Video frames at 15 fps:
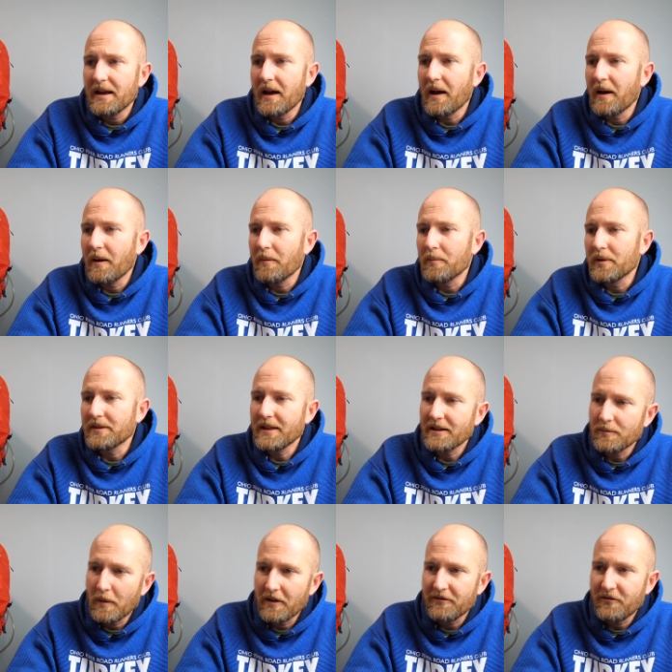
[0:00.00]
But
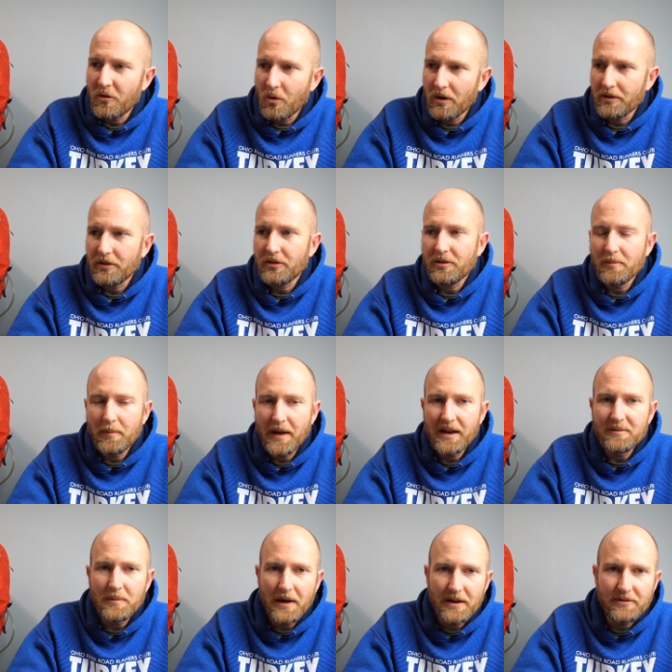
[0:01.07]
that's my fourth
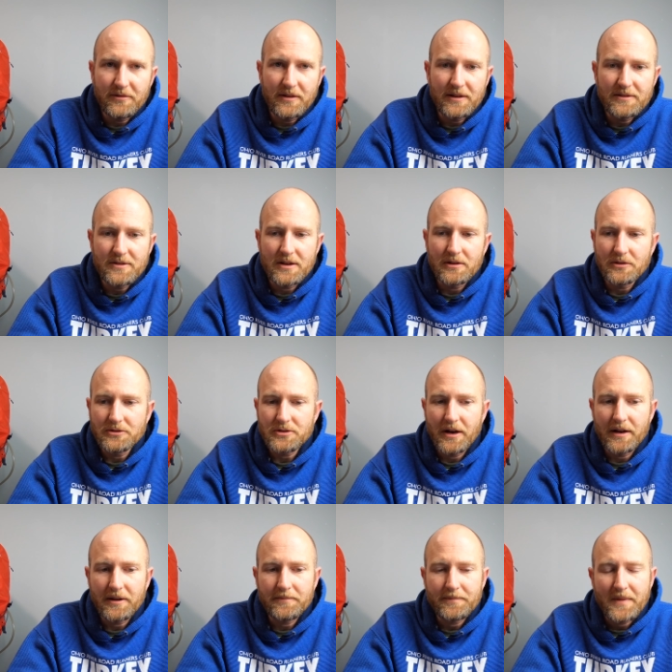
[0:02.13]
main benefit to hill
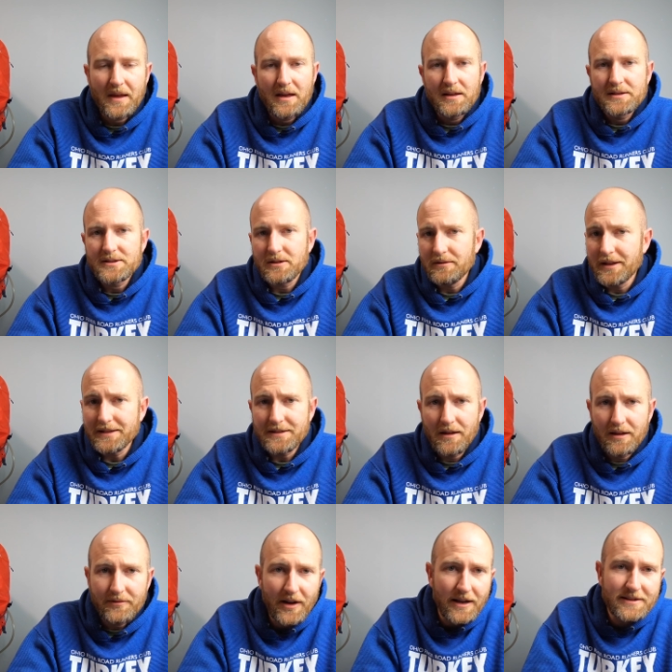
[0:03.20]
training. So that's
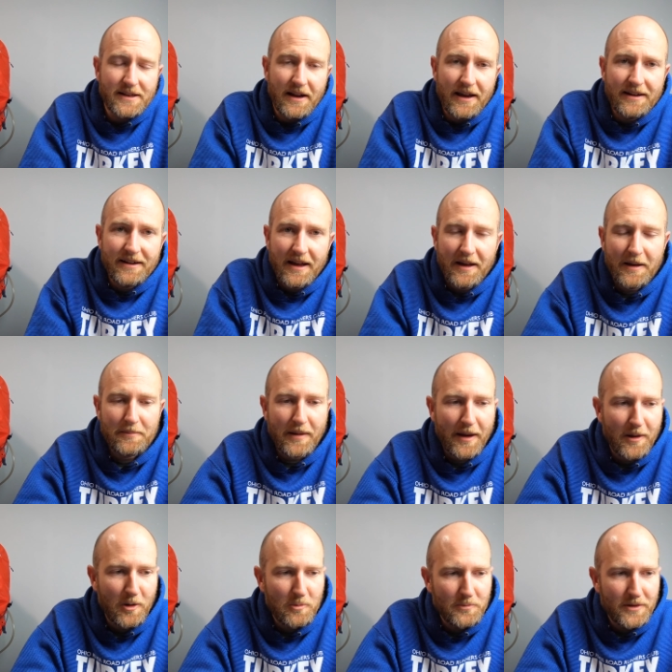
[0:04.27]
all I've got tonight. I
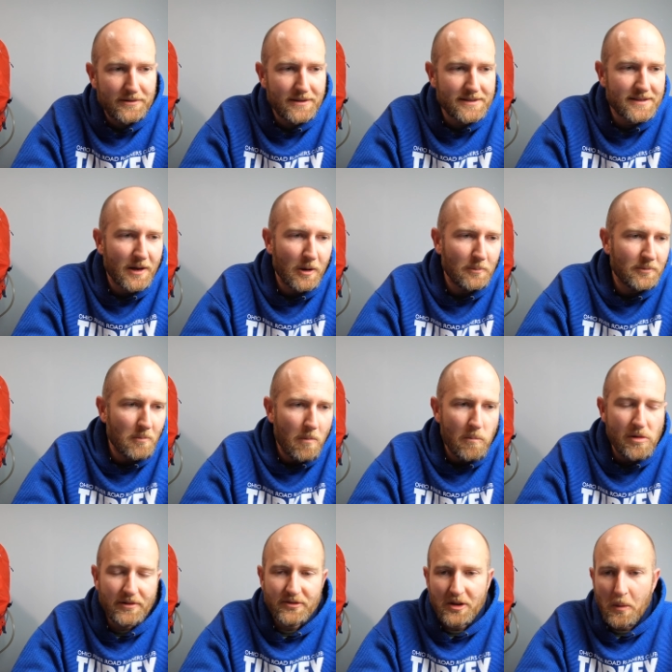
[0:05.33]
hope that this helped
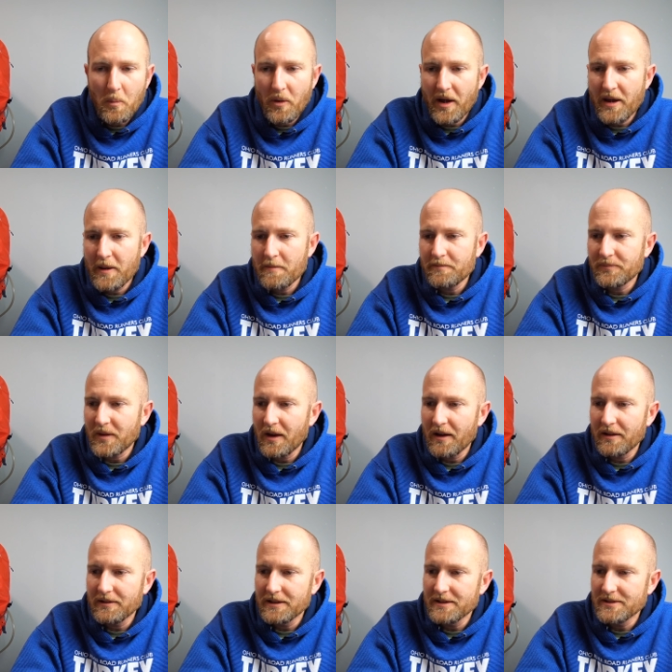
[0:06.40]
in some way,
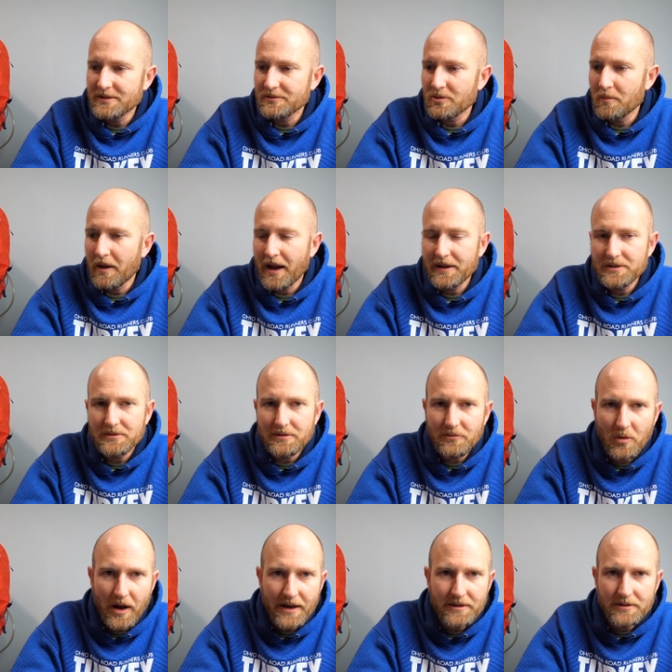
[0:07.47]
at least remind you of
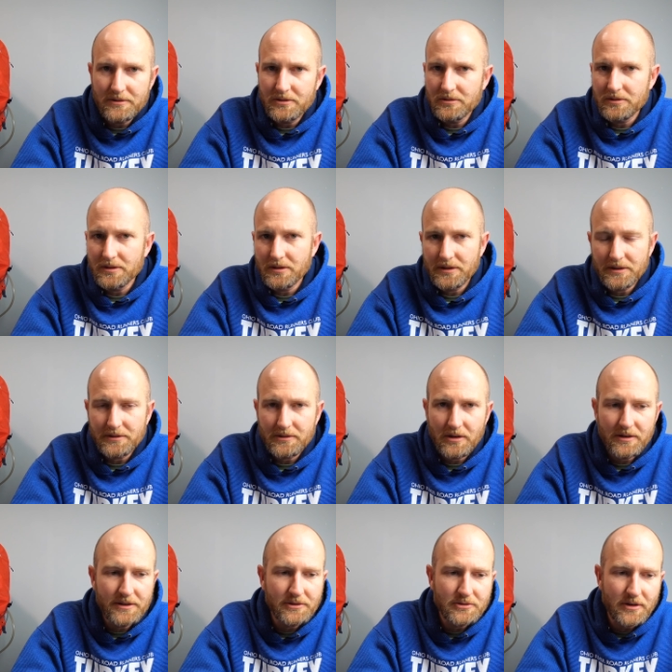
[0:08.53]
why you're doing your
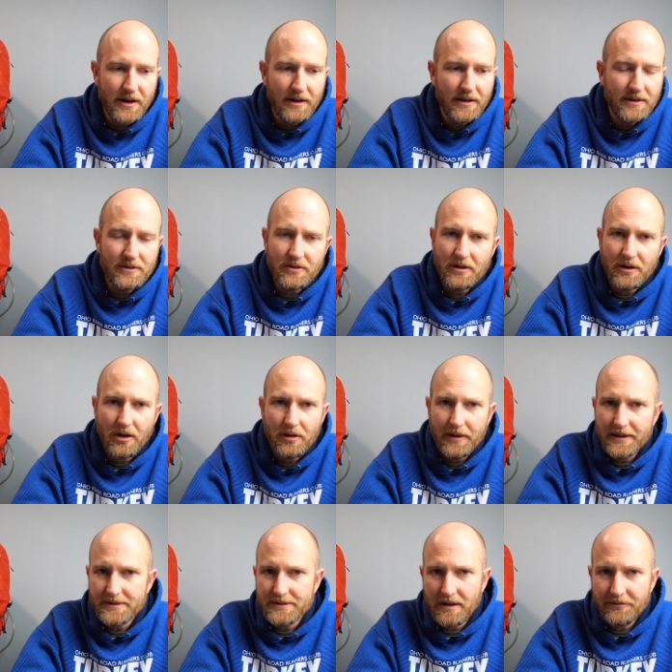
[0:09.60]
hill training during all
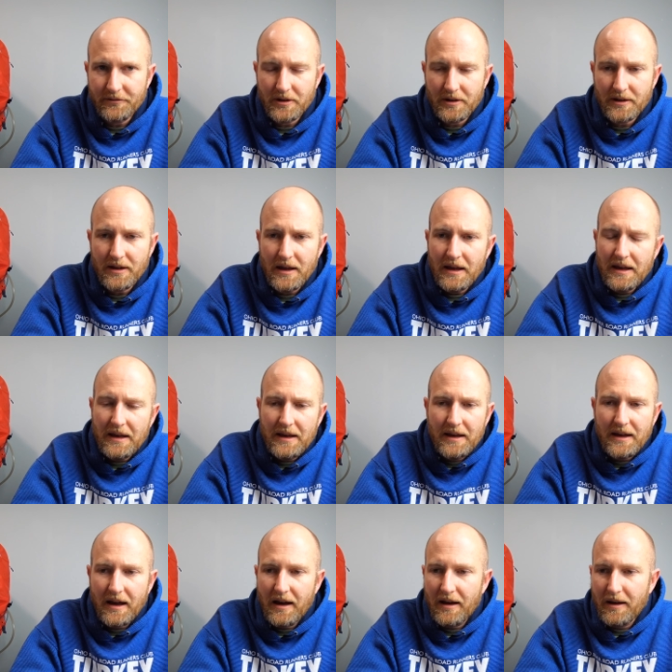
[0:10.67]
that suffering.
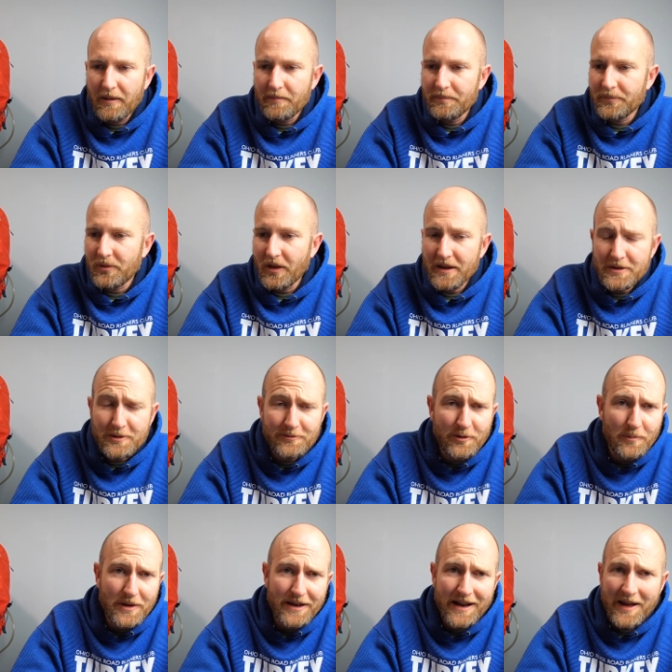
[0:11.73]
Thank you for
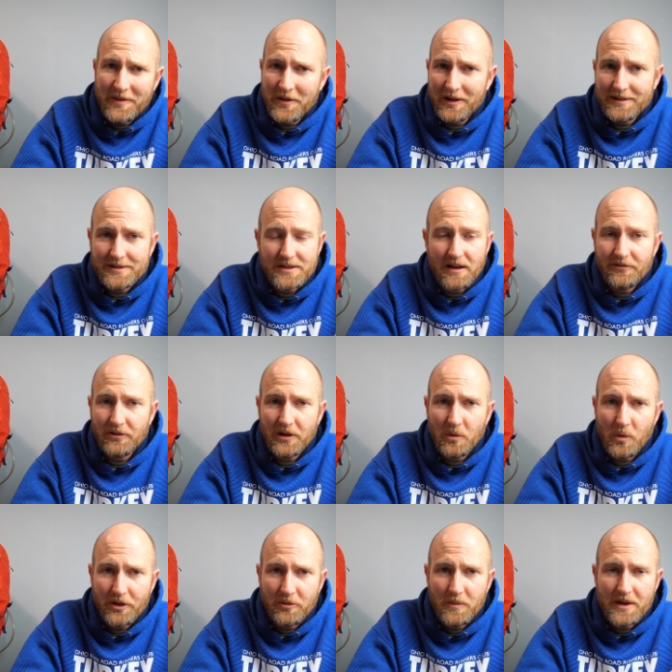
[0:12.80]
being out there and suffering
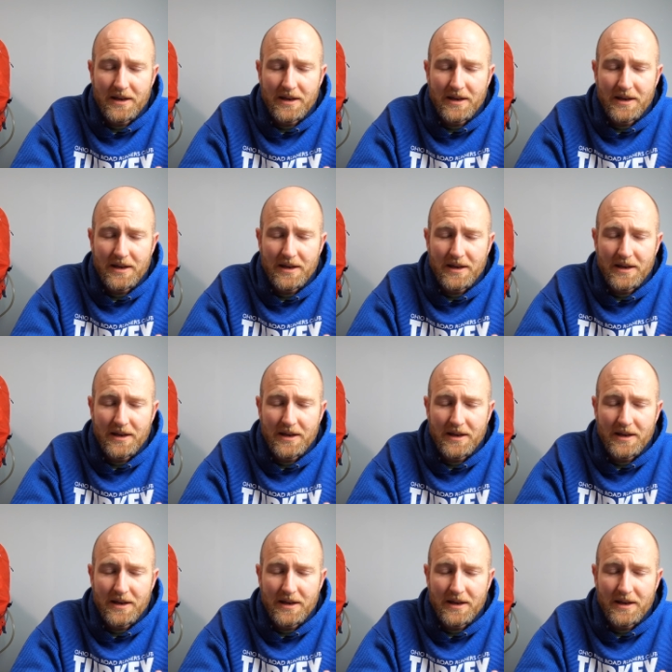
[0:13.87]
with